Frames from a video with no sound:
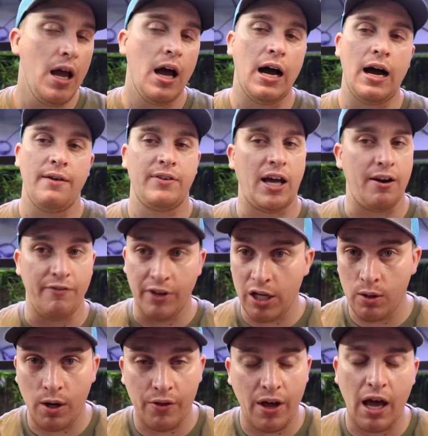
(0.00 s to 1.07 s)
I've got a
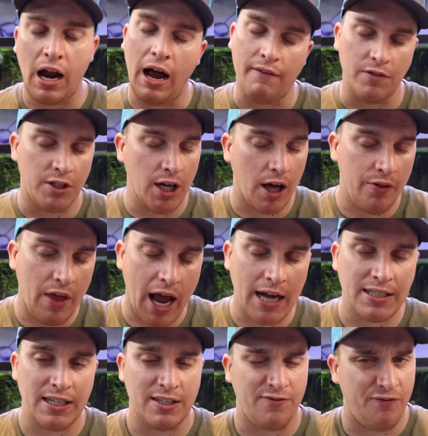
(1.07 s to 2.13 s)
video on that. I've done
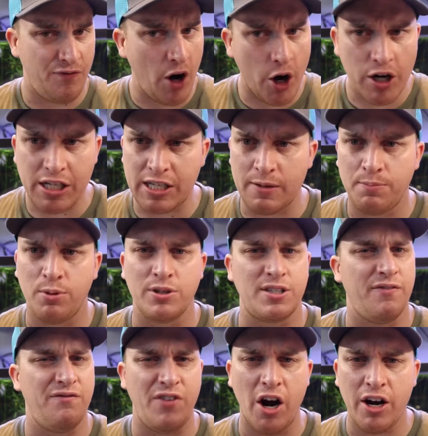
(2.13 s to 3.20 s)
that. It's very simple. It's
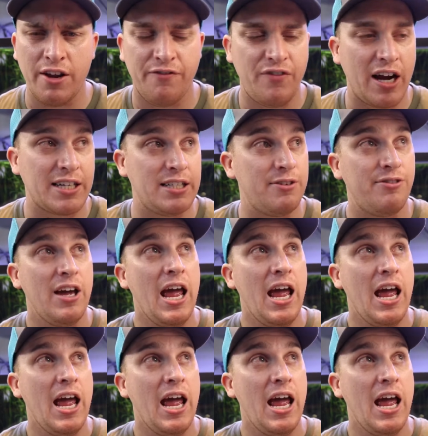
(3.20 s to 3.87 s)
very effective.